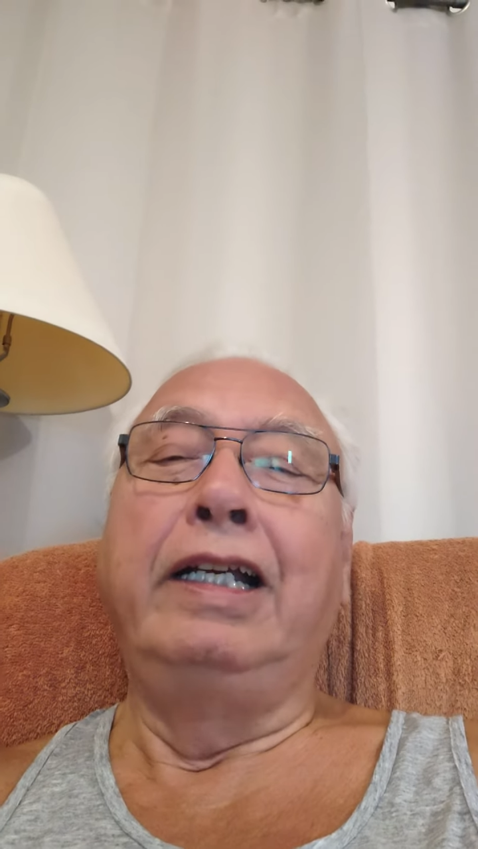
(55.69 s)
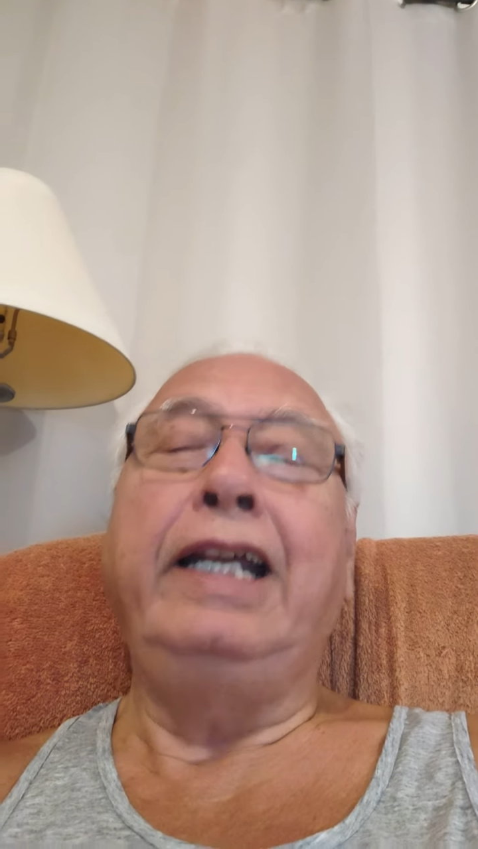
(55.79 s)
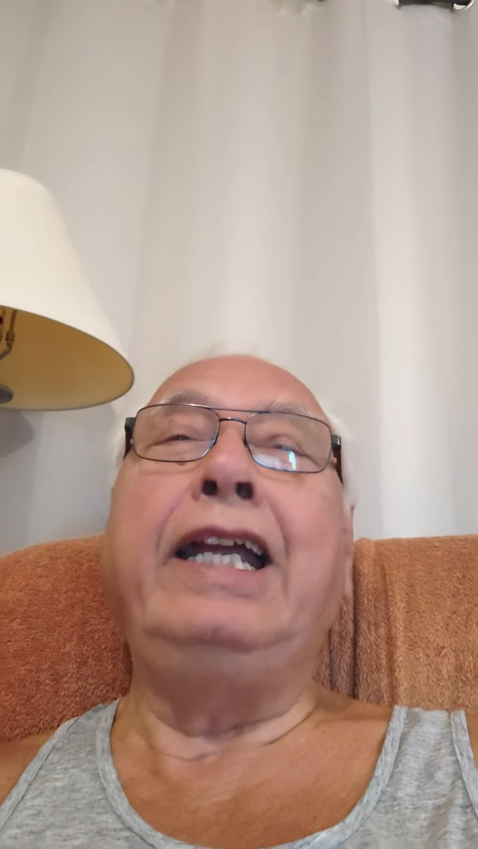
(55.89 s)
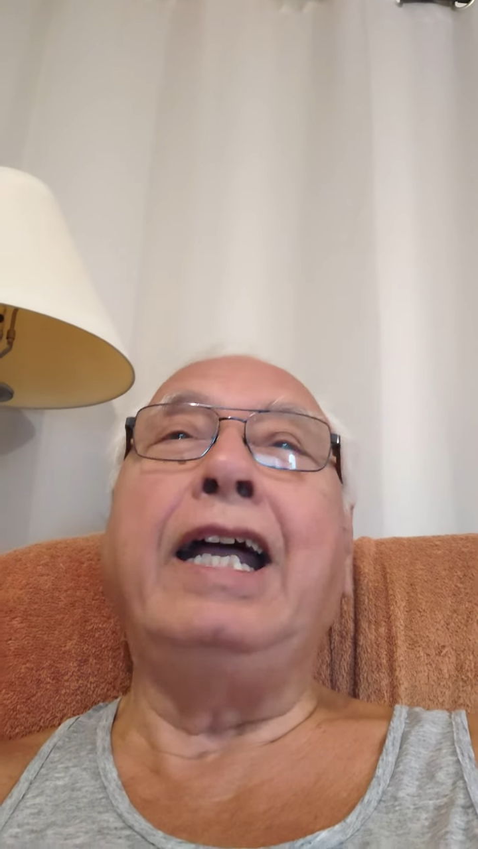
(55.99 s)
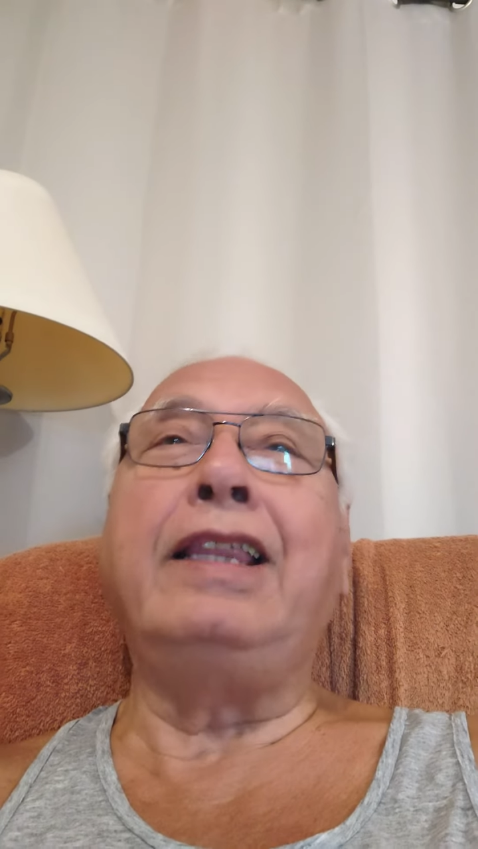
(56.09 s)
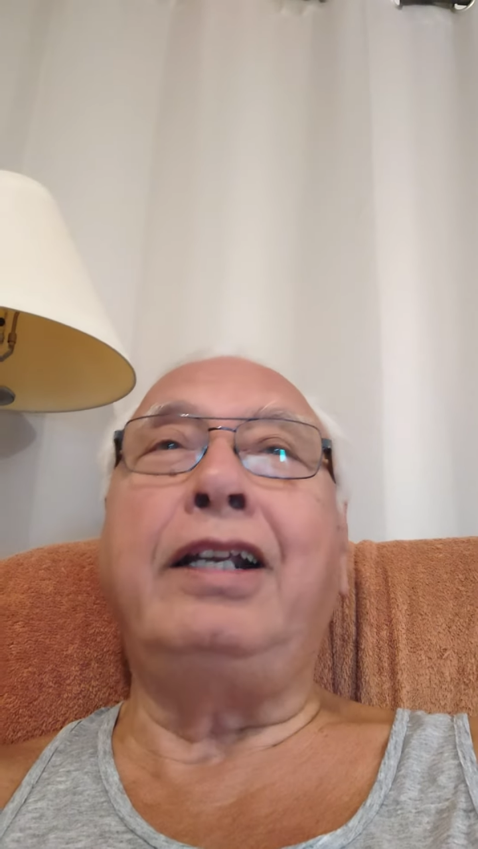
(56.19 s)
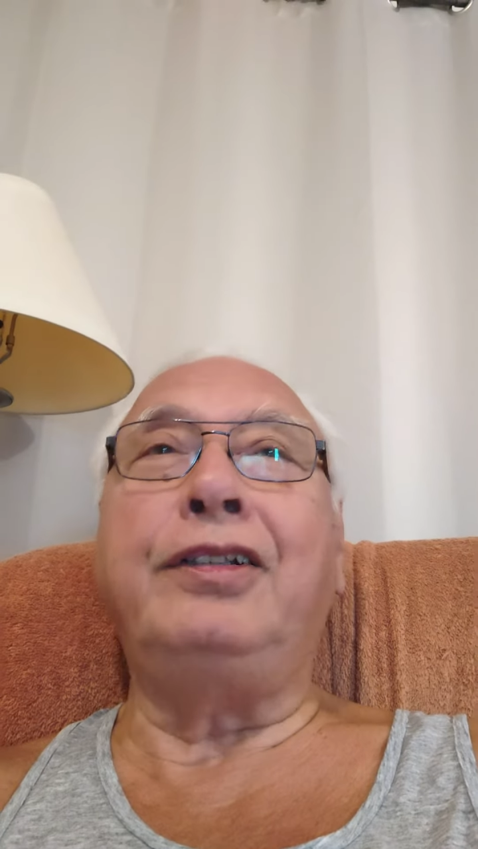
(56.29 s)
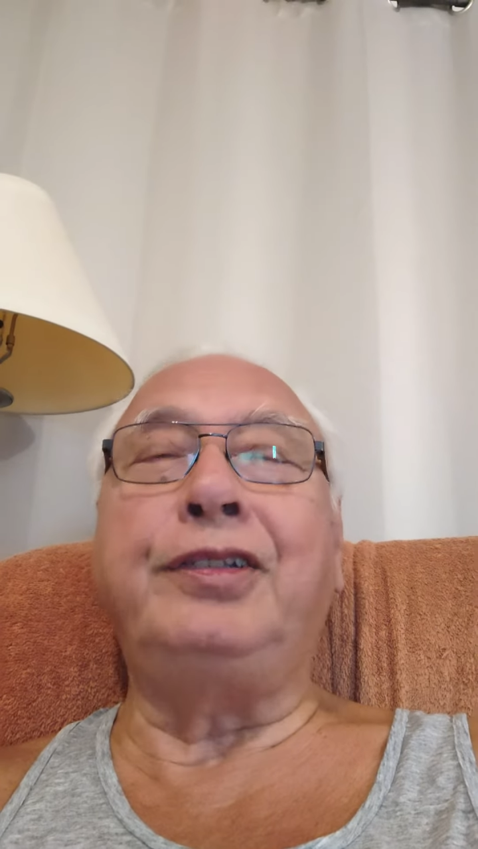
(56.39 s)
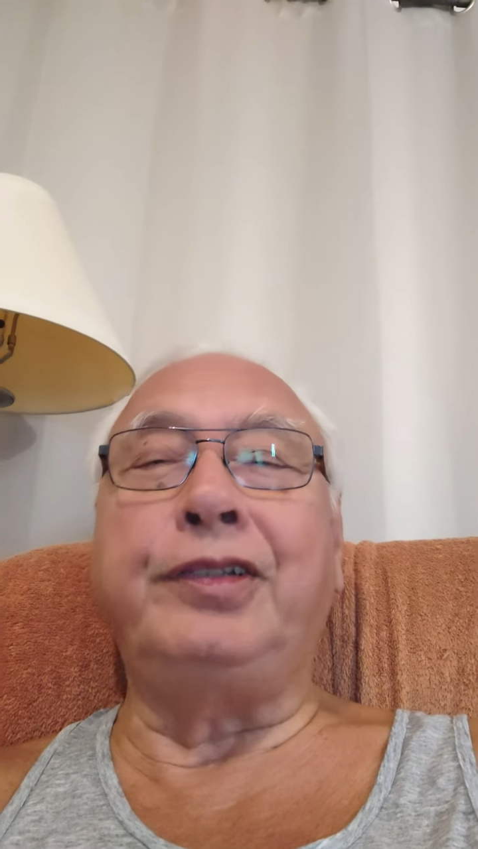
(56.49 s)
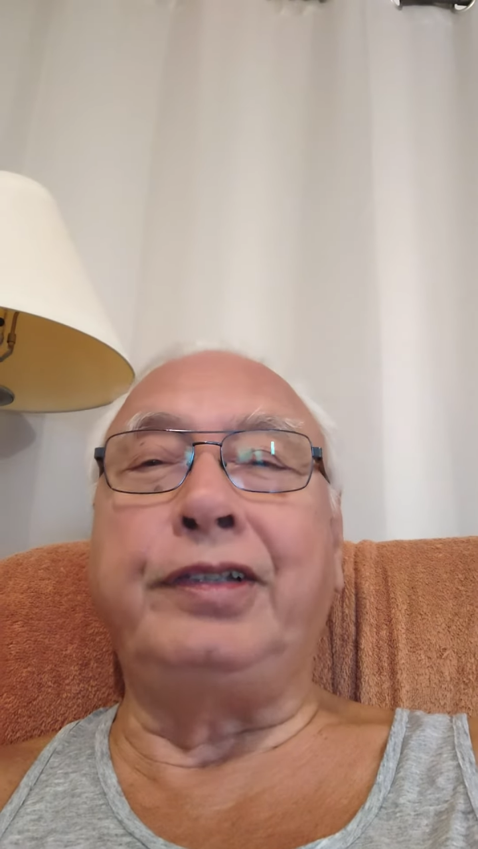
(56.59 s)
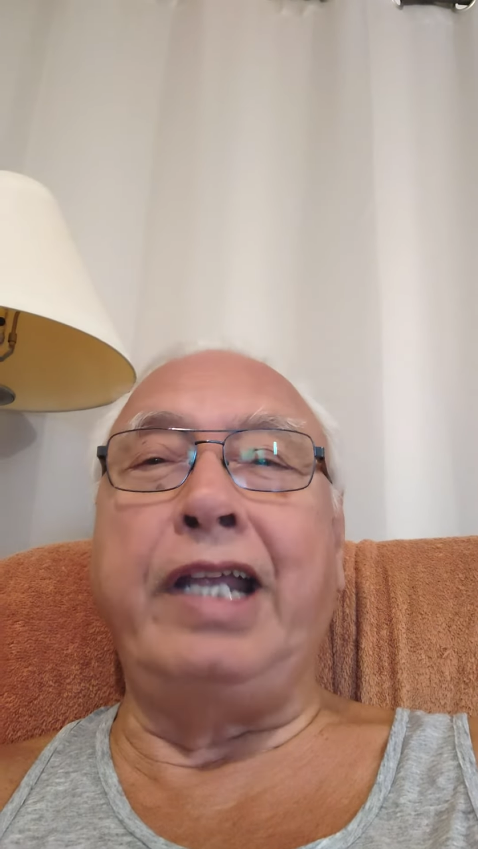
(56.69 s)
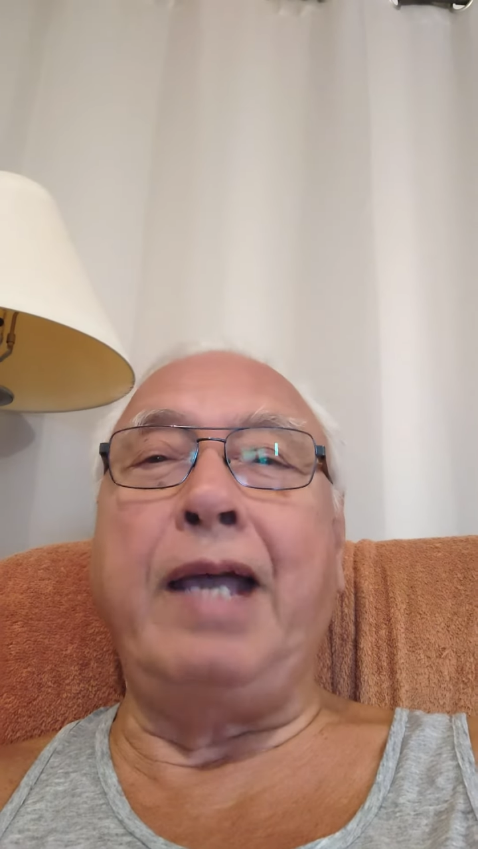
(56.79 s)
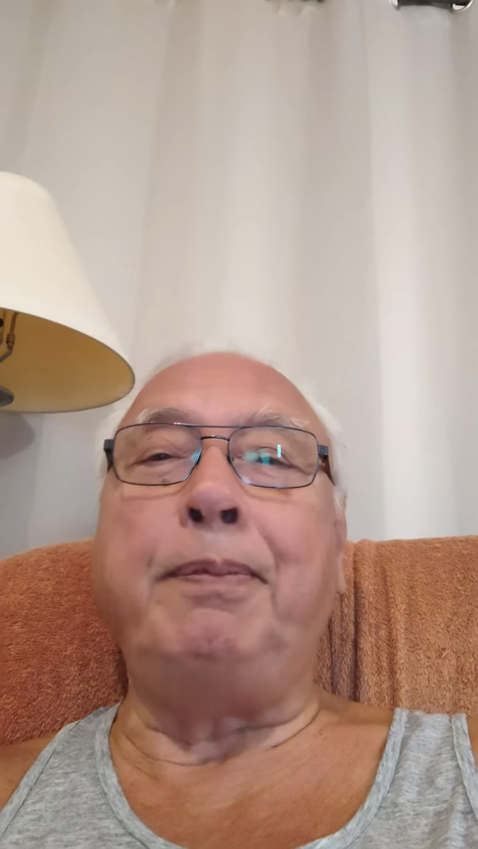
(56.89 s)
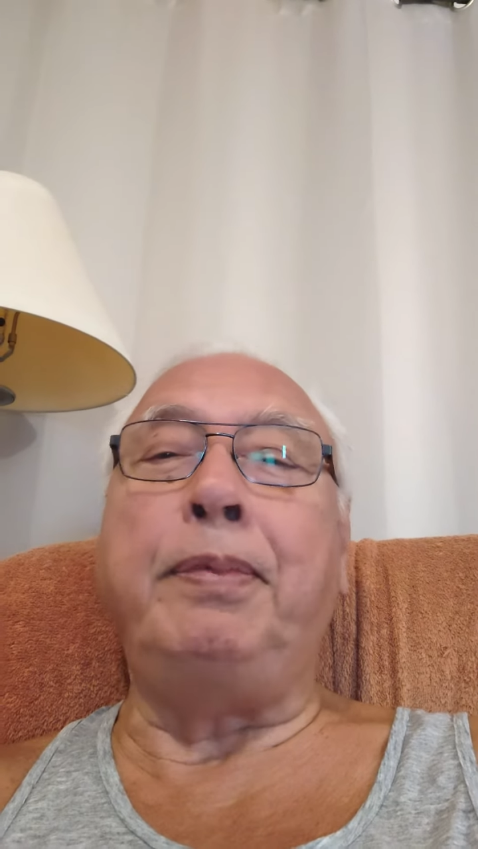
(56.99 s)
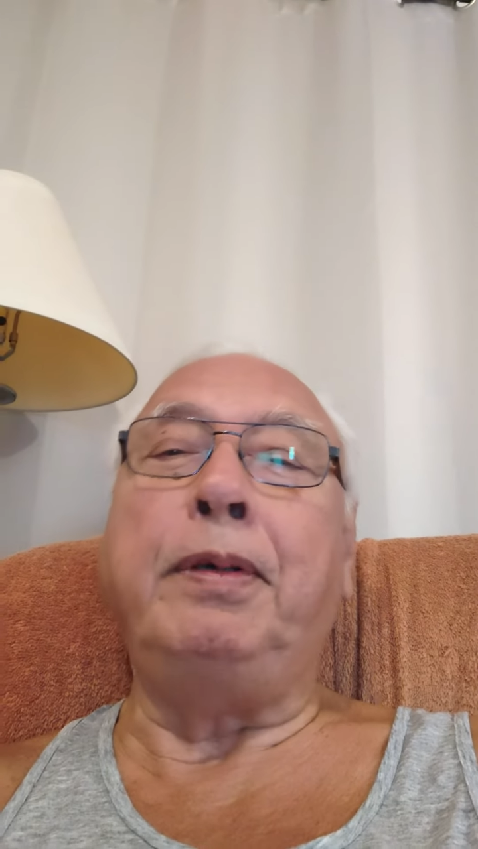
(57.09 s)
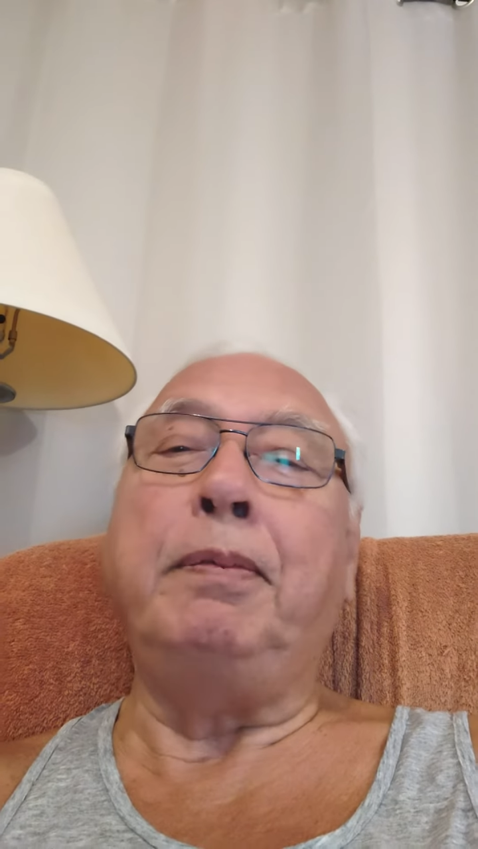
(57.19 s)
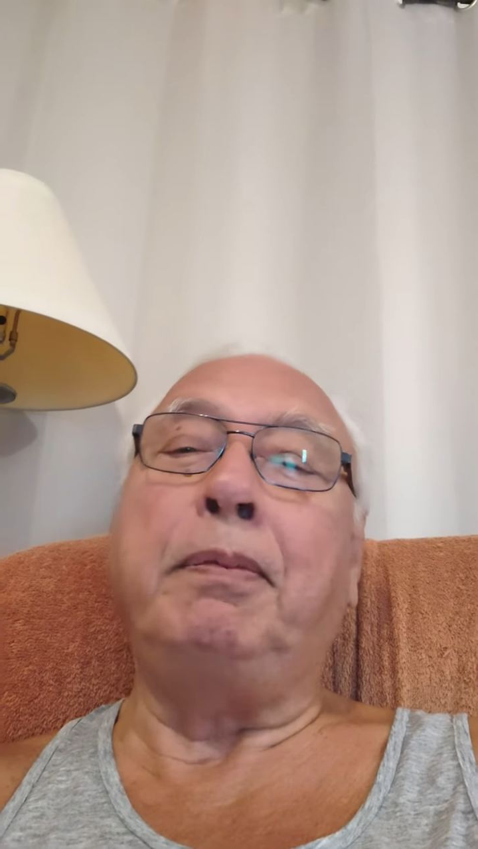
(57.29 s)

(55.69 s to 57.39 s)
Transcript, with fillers: He got there step